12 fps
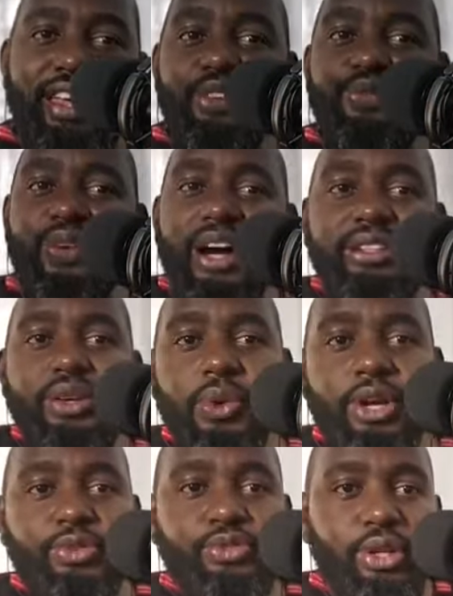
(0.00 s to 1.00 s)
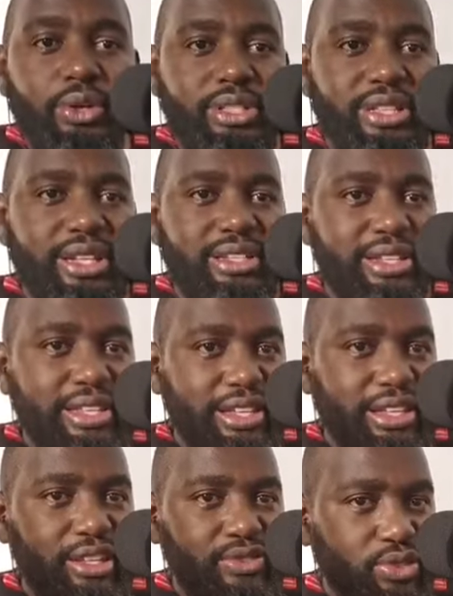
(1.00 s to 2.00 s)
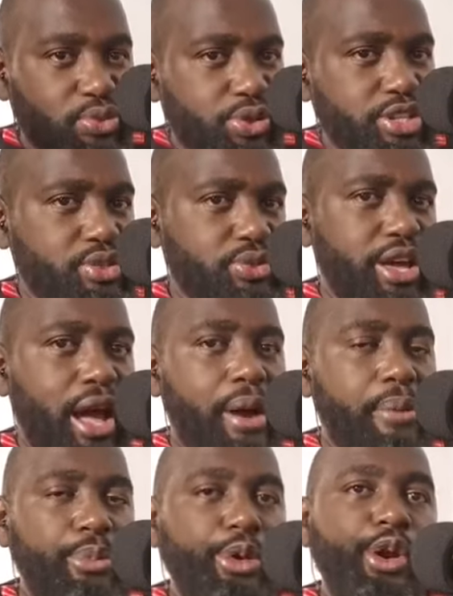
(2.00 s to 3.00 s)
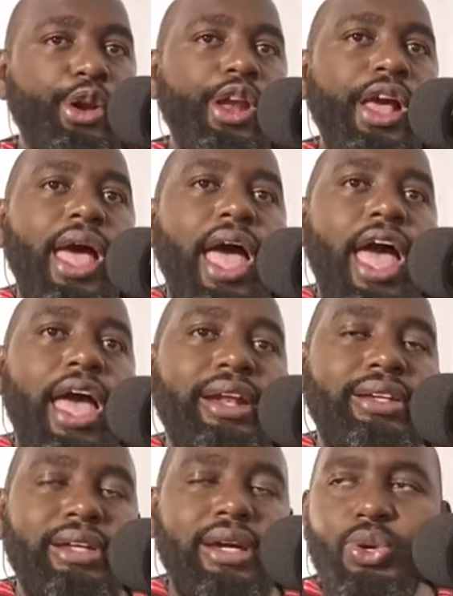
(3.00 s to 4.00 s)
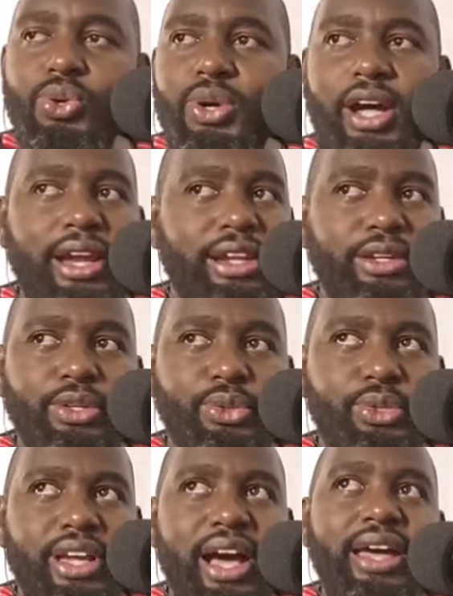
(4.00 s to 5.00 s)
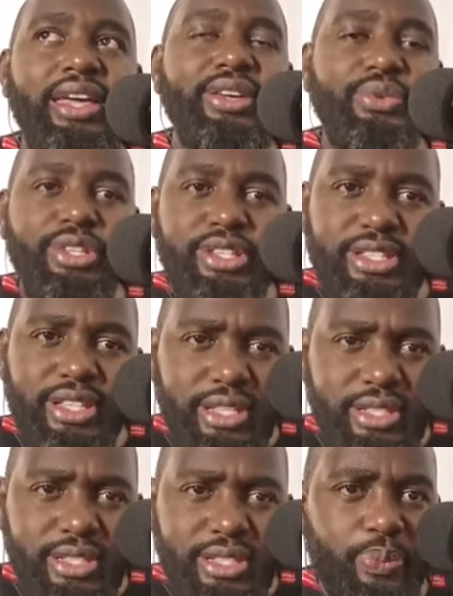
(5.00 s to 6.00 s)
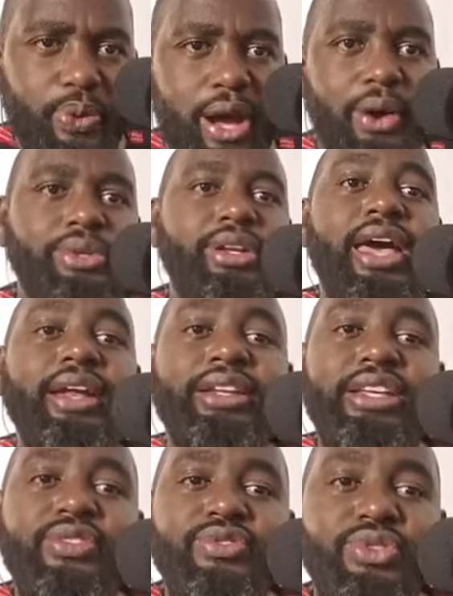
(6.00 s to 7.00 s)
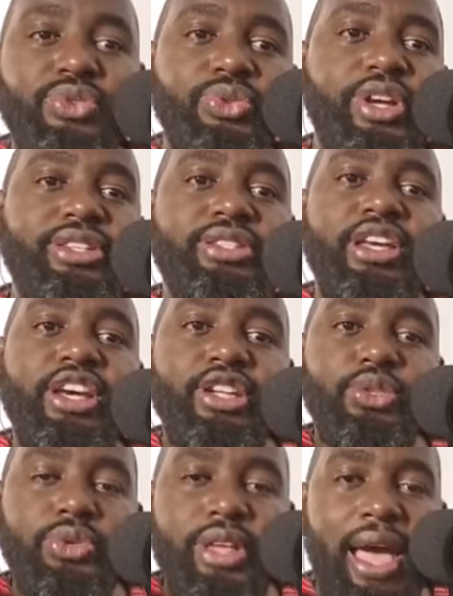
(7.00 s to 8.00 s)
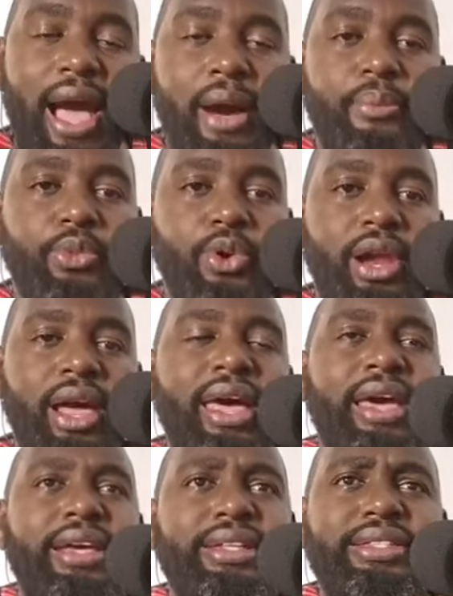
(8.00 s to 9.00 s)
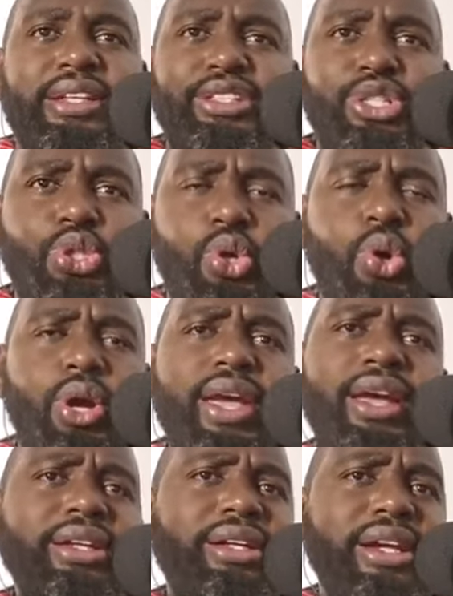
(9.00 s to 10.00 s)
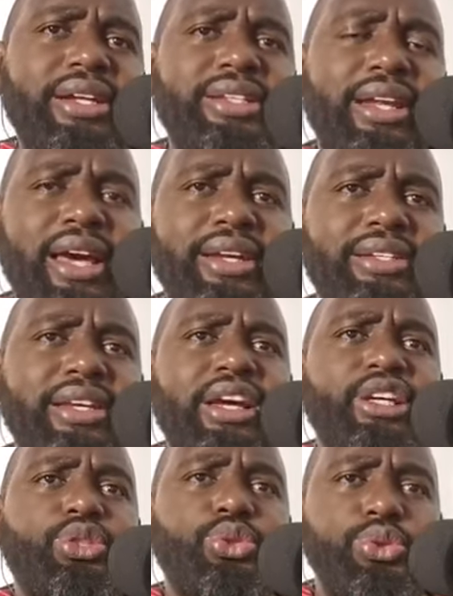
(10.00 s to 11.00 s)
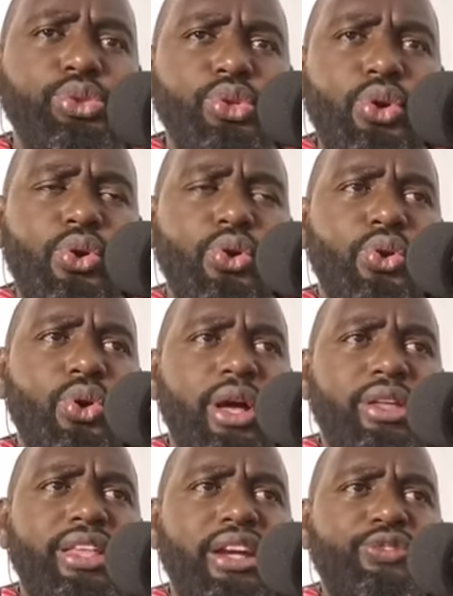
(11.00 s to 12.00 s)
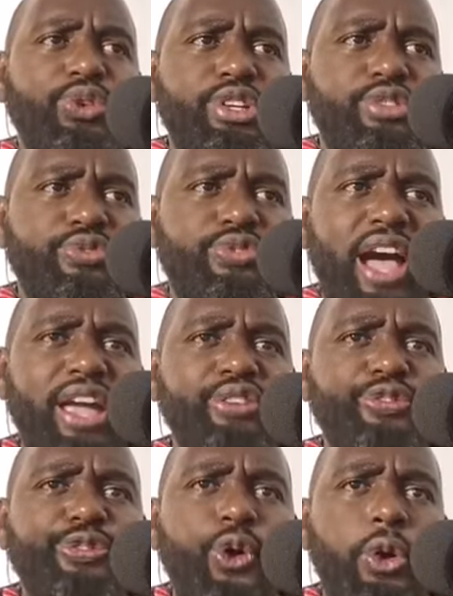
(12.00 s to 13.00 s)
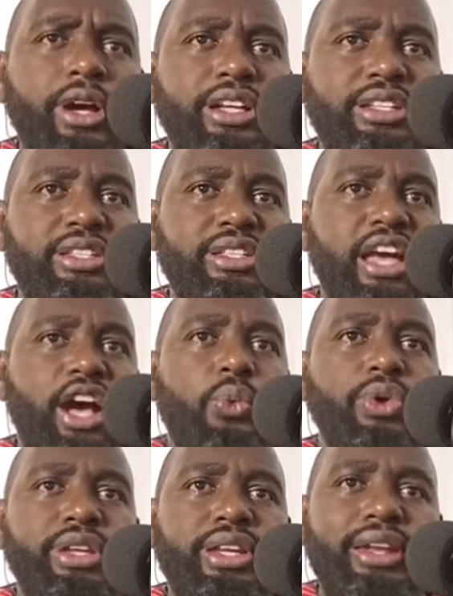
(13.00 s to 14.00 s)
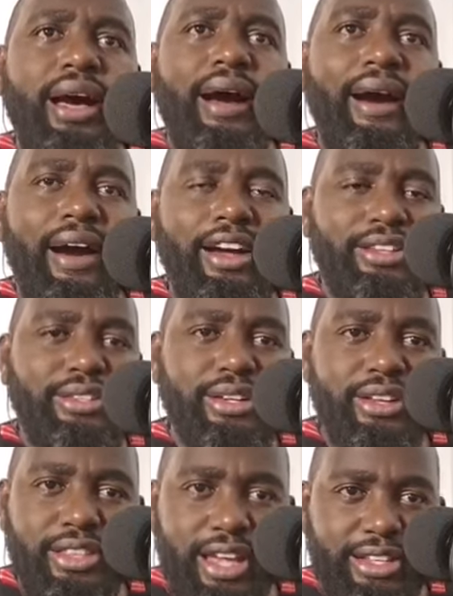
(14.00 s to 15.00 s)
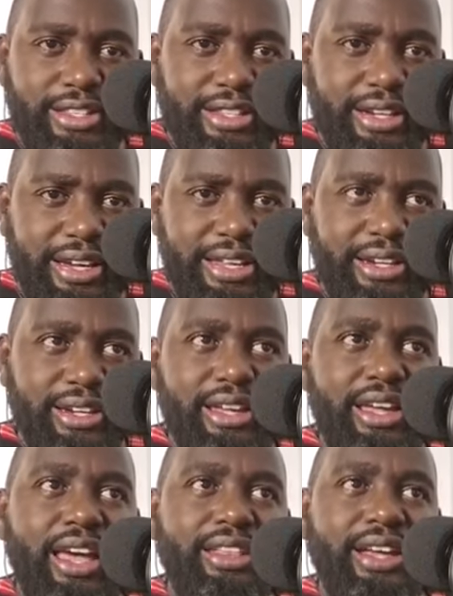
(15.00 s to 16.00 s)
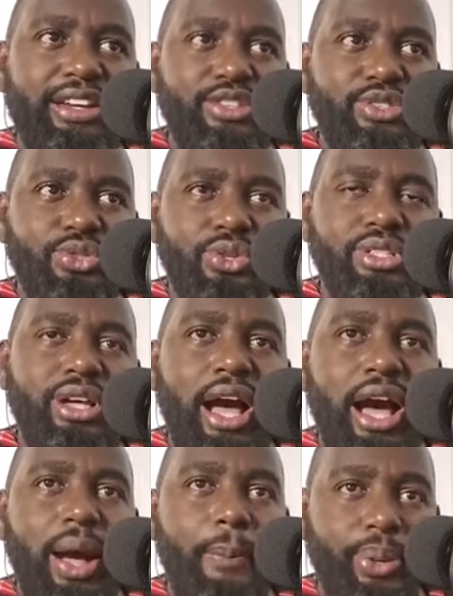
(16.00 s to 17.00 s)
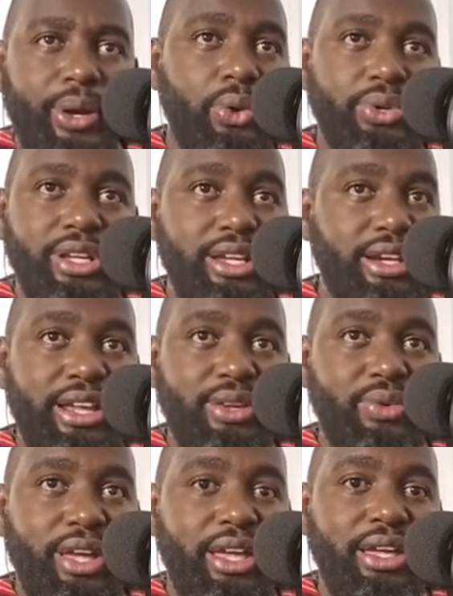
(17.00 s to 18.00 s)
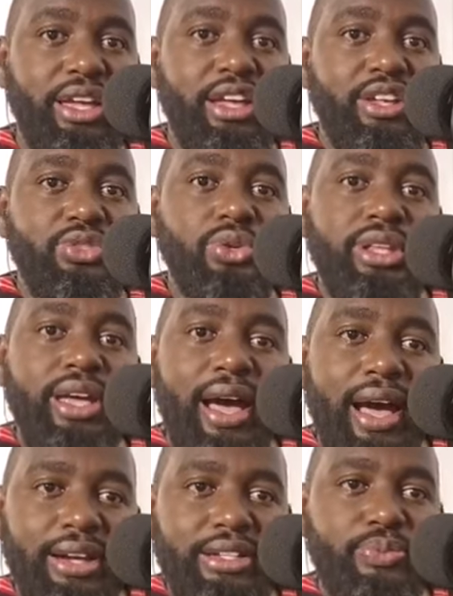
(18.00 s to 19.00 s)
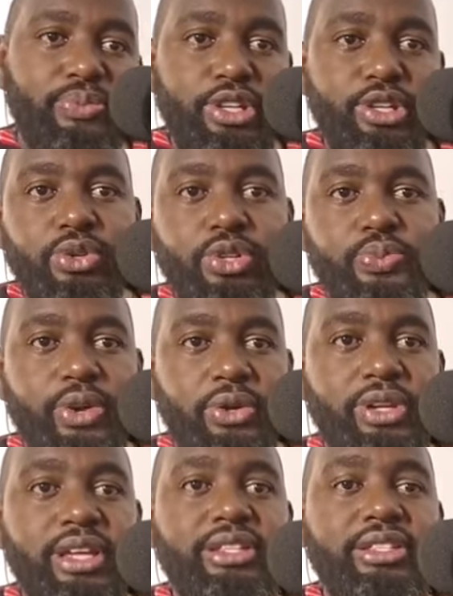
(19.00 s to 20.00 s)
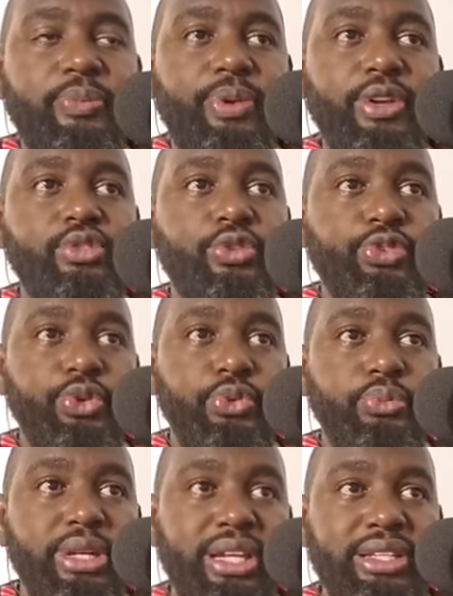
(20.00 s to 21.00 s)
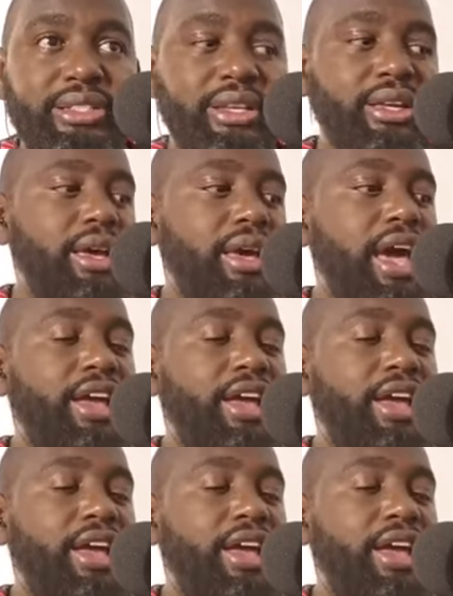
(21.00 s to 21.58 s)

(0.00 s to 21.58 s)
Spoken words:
In fact, the word of the Lord says he gives grace to the humble, and oh, hallelujah, he resists the proud and gives grace to the humble. It's a joy and great delight to know that for divine focus, we need a heart that is clean and that is not proud in any way. So the heart being not proud is a place of humility.